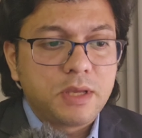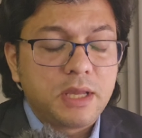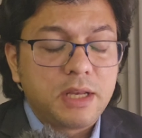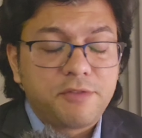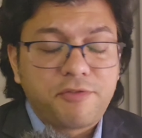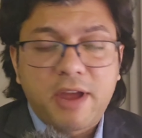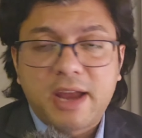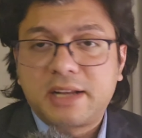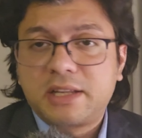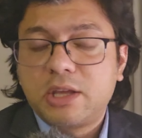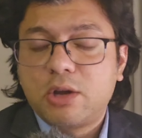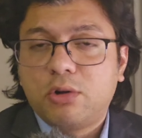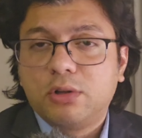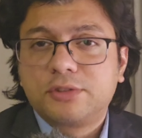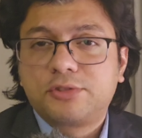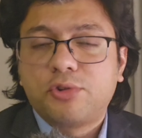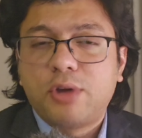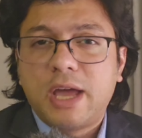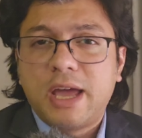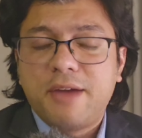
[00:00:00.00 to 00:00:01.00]
in fact, they
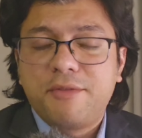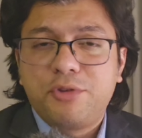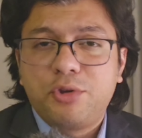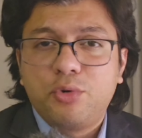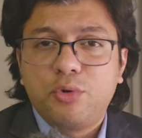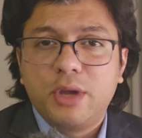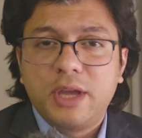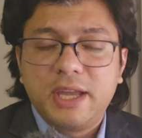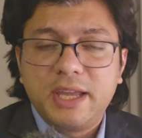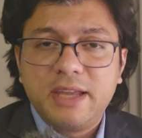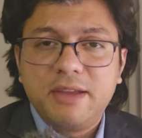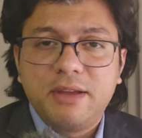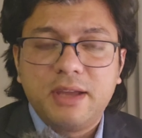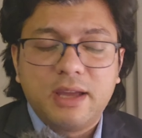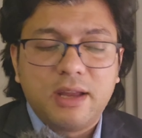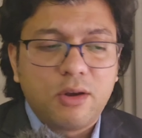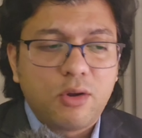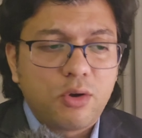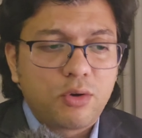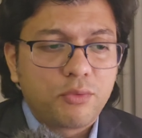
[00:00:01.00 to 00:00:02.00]
also have
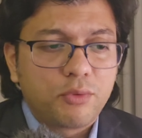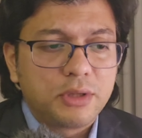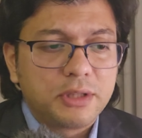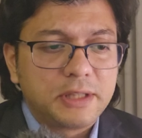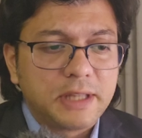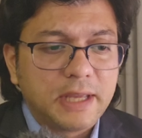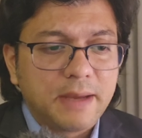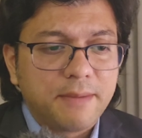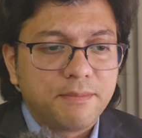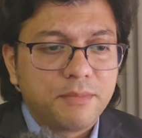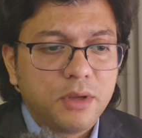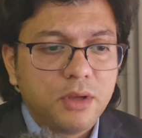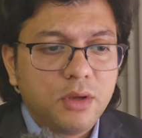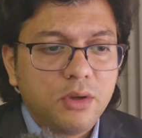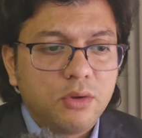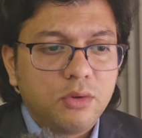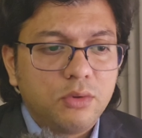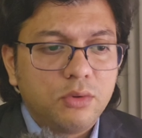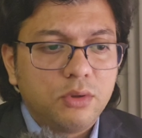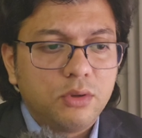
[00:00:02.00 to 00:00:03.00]
UAE along with them,
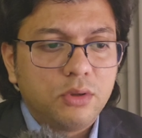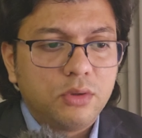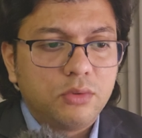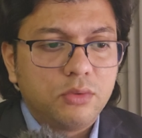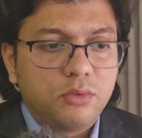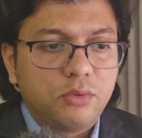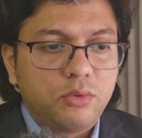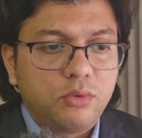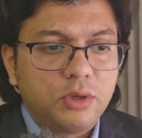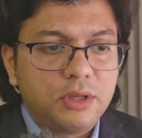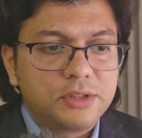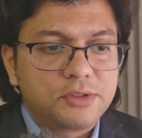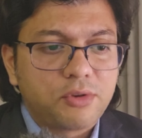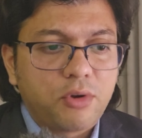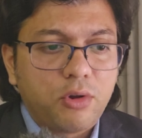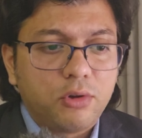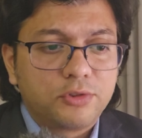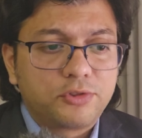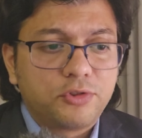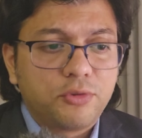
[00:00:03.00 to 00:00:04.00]
who is
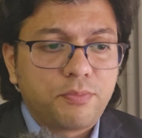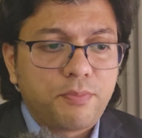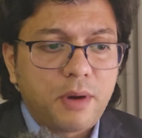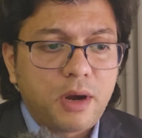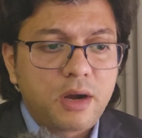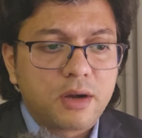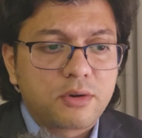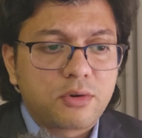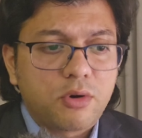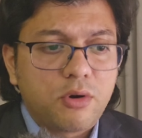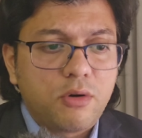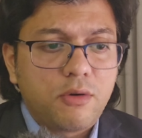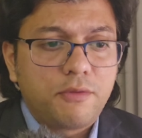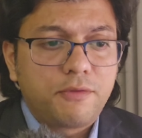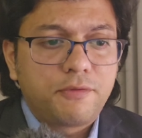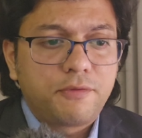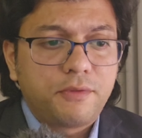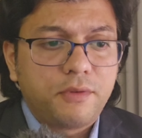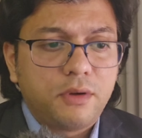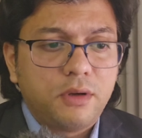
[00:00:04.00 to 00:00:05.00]
also part
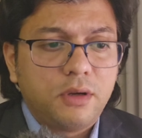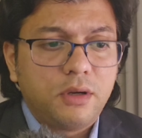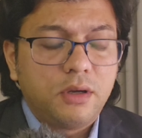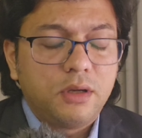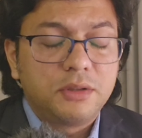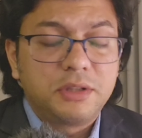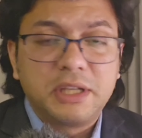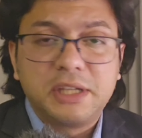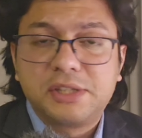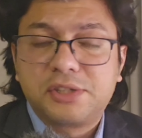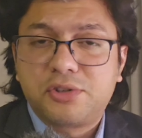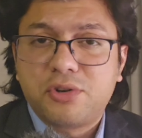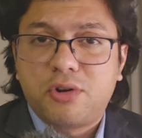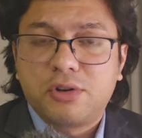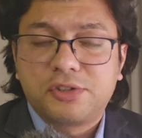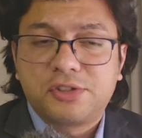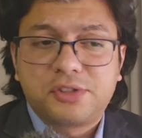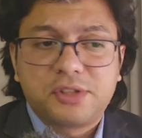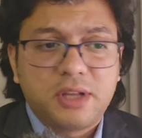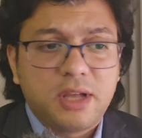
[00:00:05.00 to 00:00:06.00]
of these
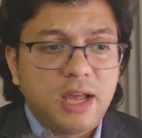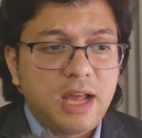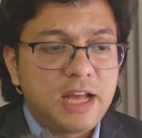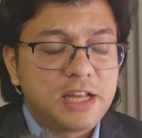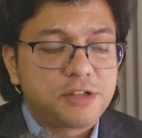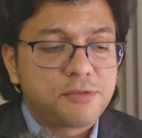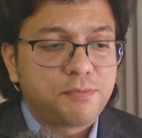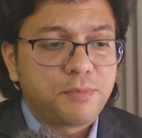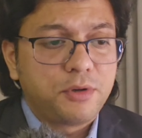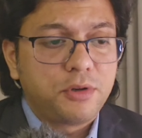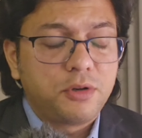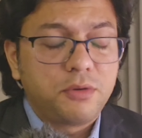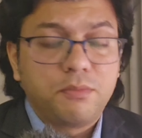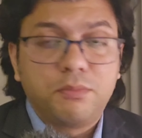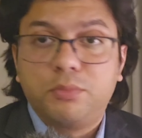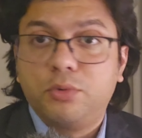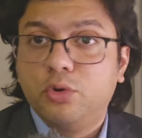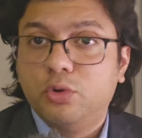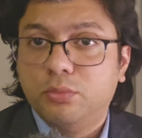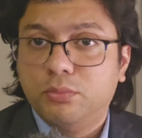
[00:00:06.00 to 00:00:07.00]
talks as per
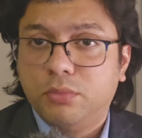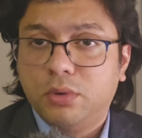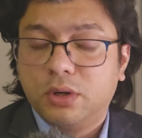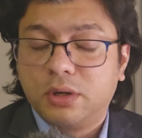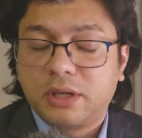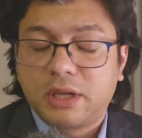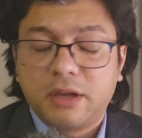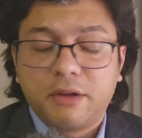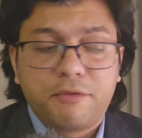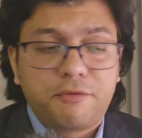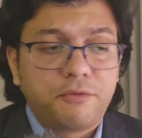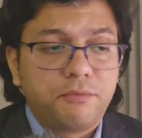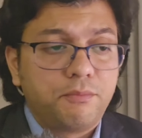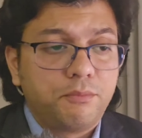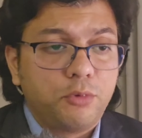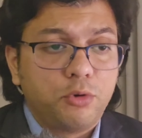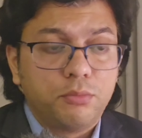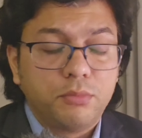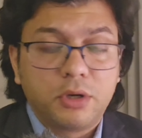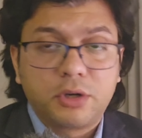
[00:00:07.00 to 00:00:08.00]
Bloomberg, if
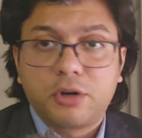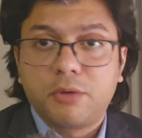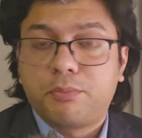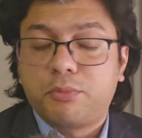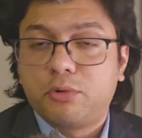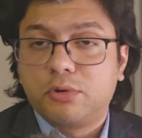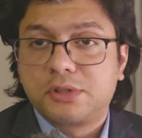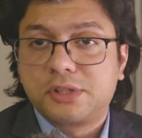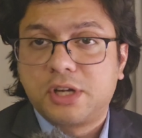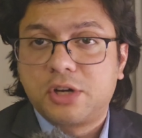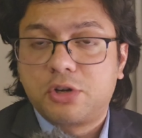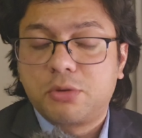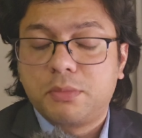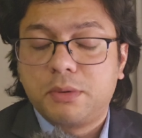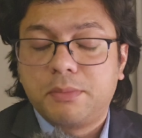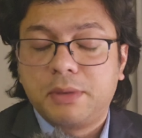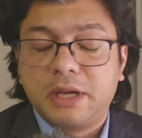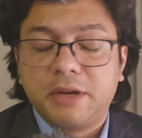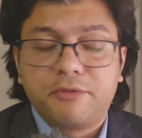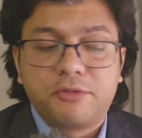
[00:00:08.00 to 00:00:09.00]
Bloomberg reports are to
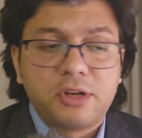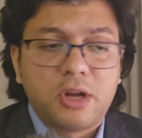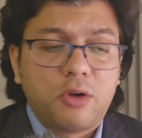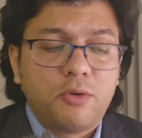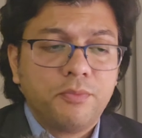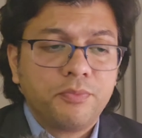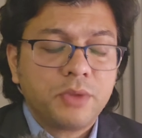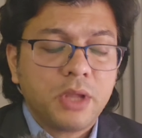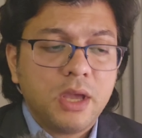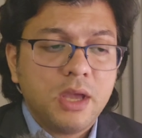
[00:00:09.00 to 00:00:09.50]
be believed. Now,